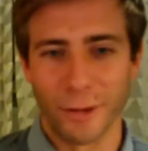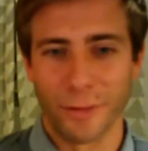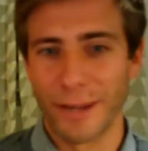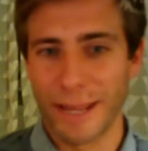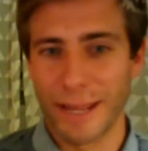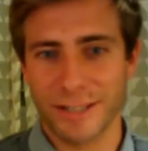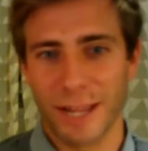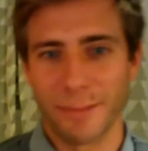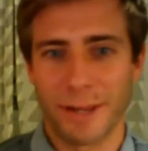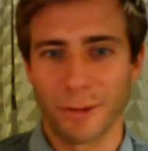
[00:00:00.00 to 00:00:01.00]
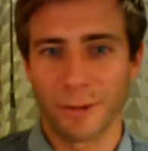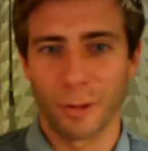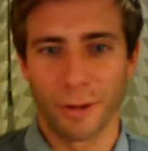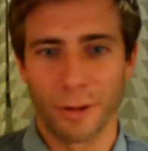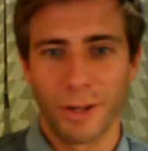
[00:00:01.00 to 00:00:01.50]
next time down
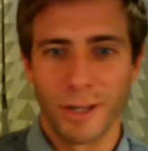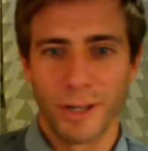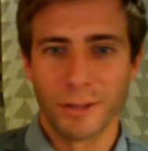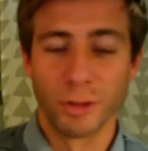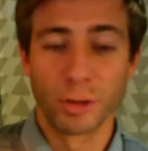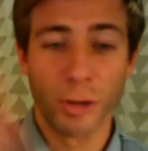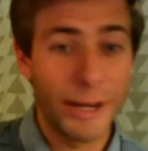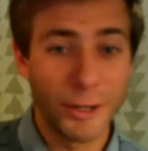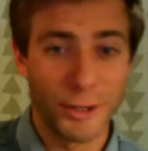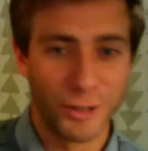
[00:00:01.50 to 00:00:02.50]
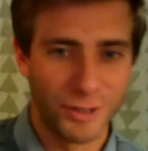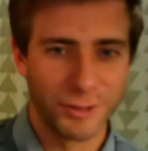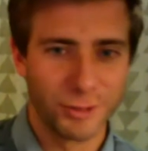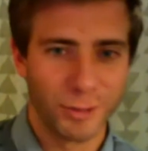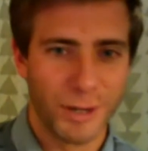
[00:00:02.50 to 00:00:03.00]
court, drained
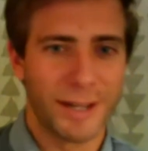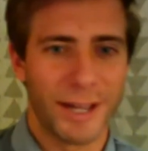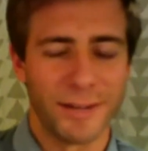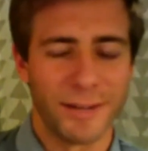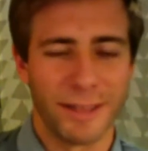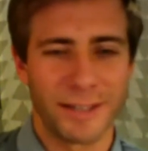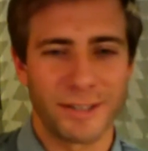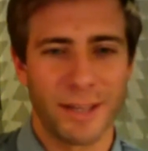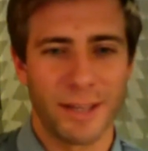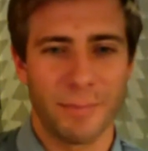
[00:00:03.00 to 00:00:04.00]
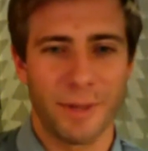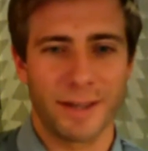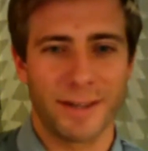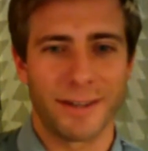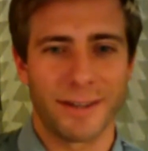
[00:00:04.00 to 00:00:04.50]
kind of like a step
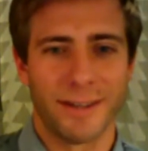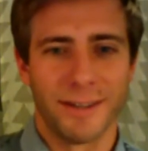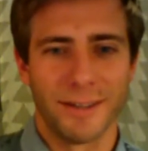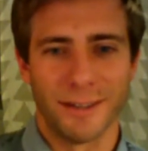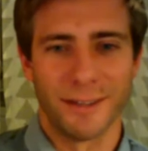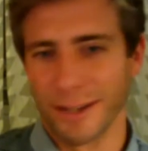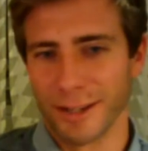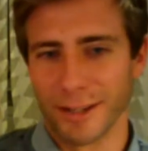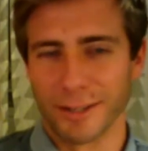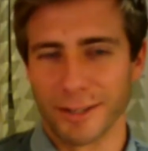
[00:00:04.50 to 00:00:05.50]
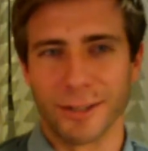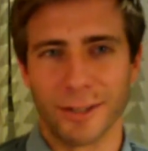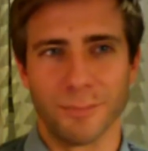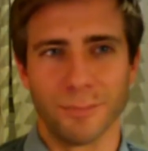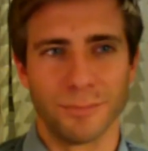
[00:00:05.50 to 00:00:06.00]
back, uh,
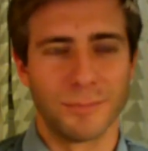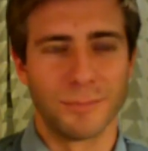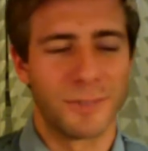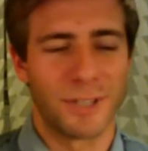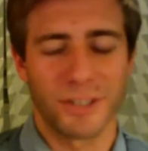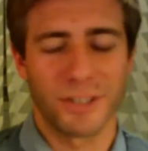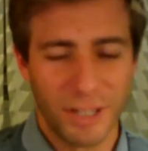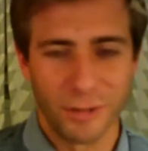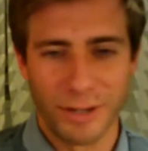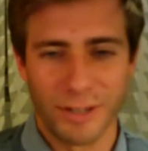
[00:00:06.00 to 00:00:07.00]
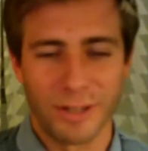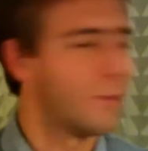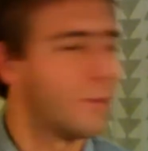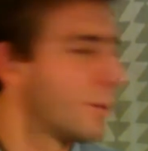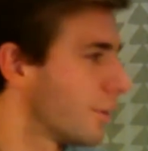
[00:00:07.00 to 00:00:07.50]
16 or 18
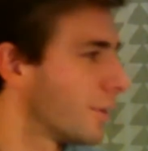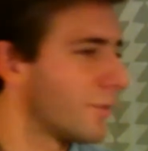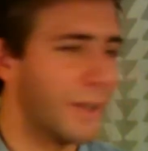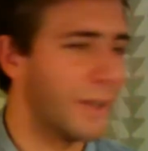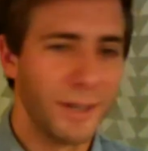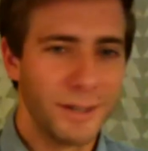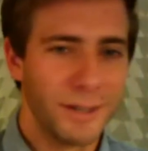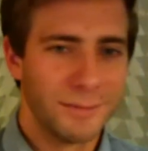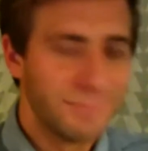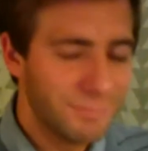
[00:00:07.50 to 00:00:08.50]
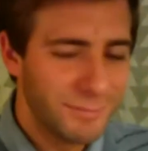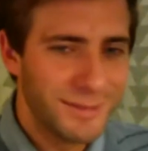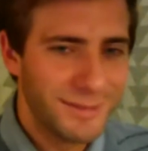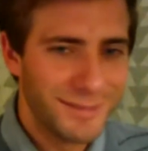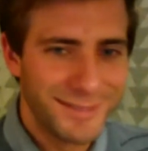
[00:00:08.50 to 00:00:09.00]
footer, and it's like
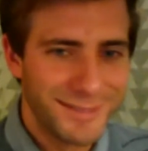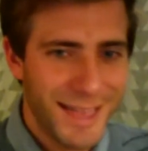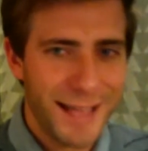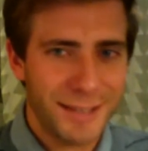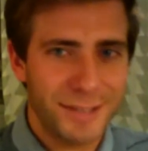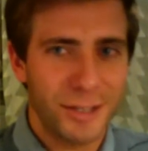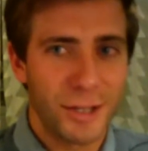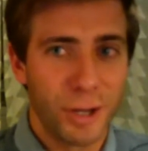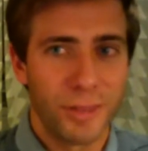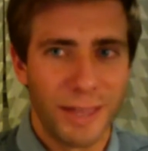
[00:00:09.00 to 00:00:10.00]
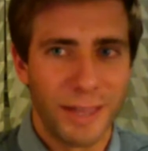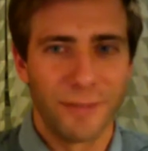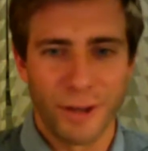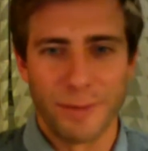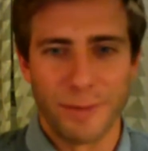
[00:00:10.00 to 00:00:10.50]
that's a good thing
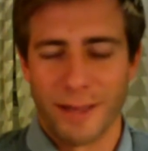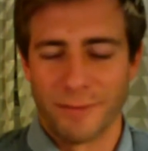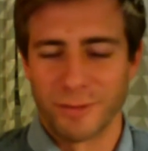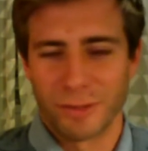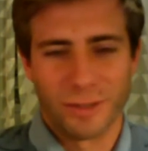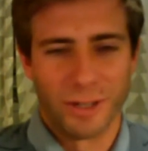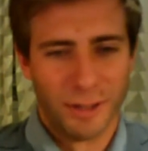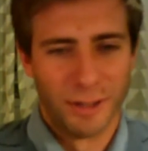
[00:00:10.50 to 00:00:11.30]
for him to have. Just like